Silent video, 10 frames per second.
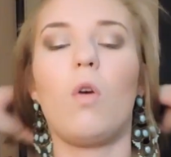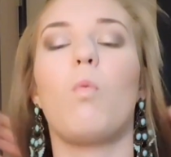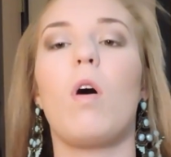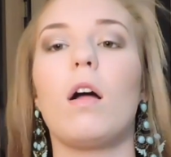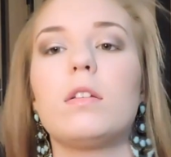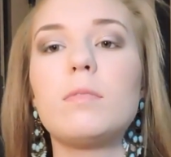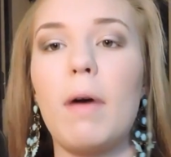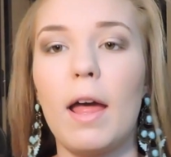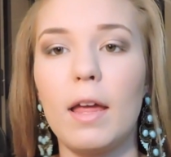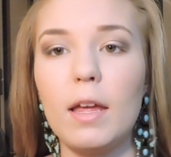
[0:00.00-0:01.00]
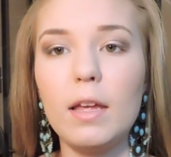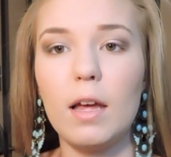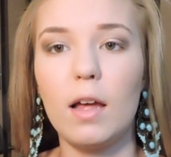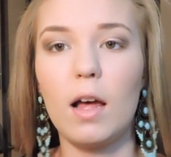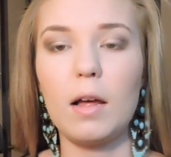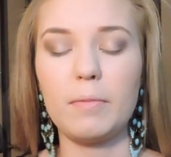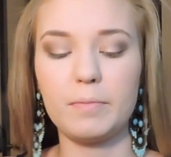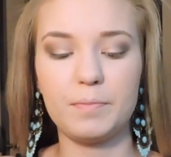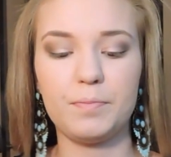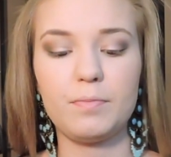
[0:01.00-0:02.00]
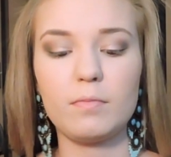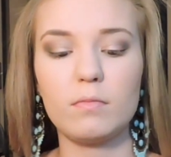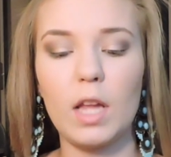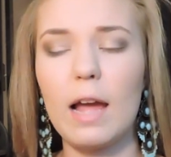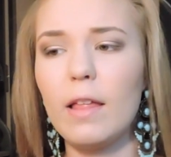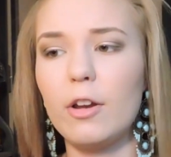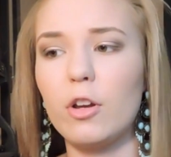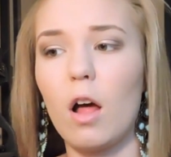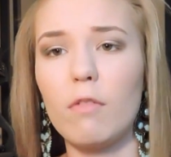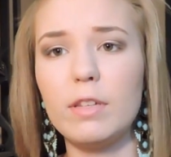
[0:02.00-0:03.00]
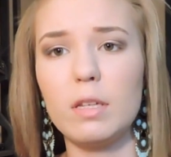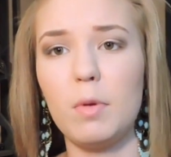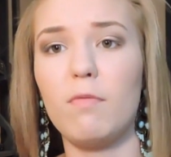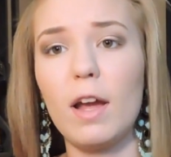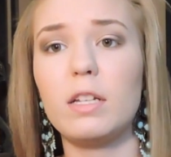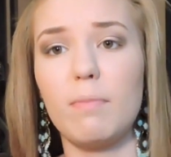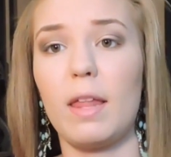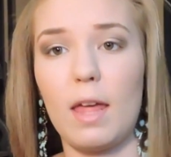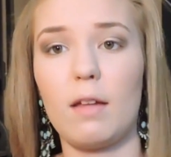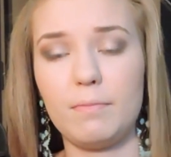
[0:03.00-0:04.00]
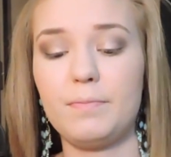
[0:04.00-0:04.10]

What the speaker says: want my highlighter to obviously be affected by that.